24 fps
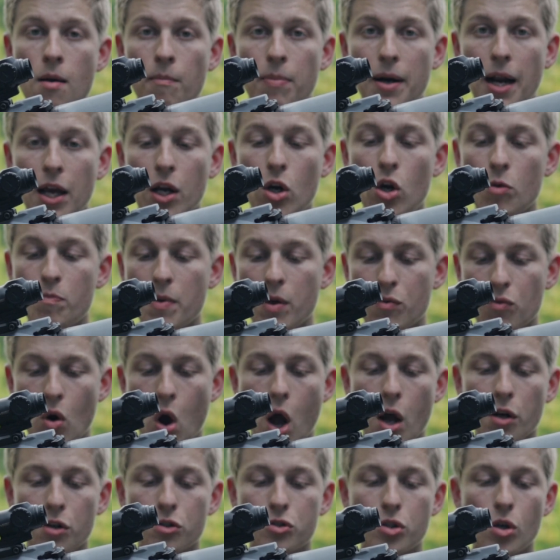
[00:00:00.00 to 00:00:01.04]
but I could be
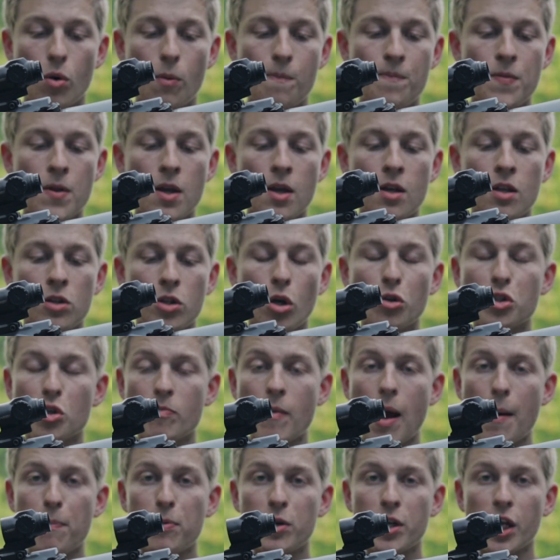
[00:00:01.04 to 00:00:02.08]
wrong. So those
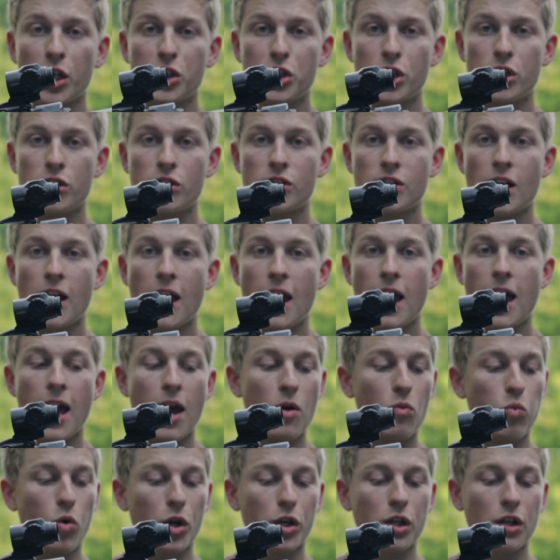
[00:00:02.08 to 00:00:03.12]
are my predictions,
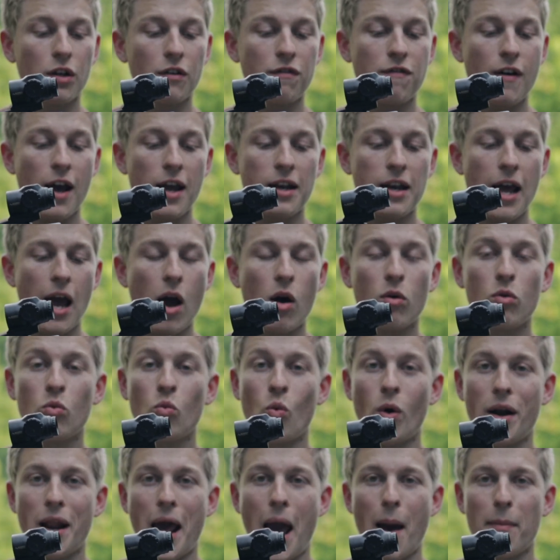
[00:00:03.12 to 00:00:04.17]
and we're going to find out
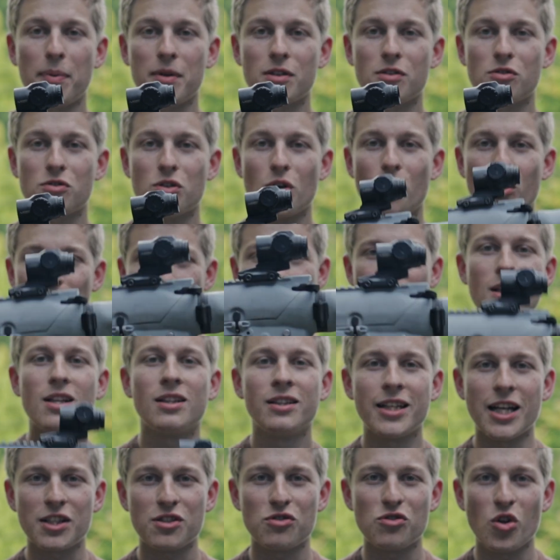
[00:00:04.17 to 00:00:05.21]
what happens. So
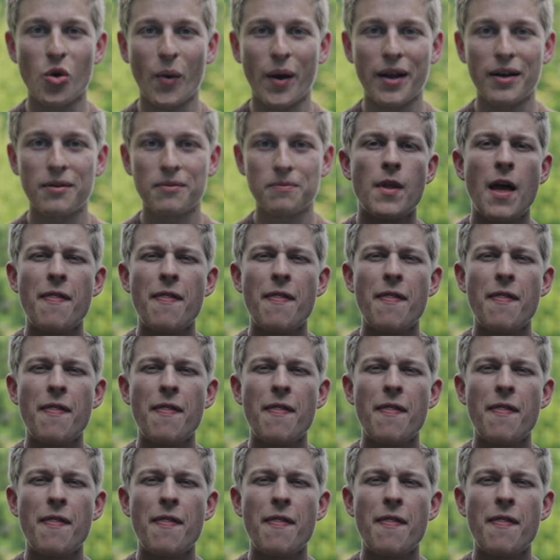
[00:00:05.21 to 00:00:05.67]
let's do it.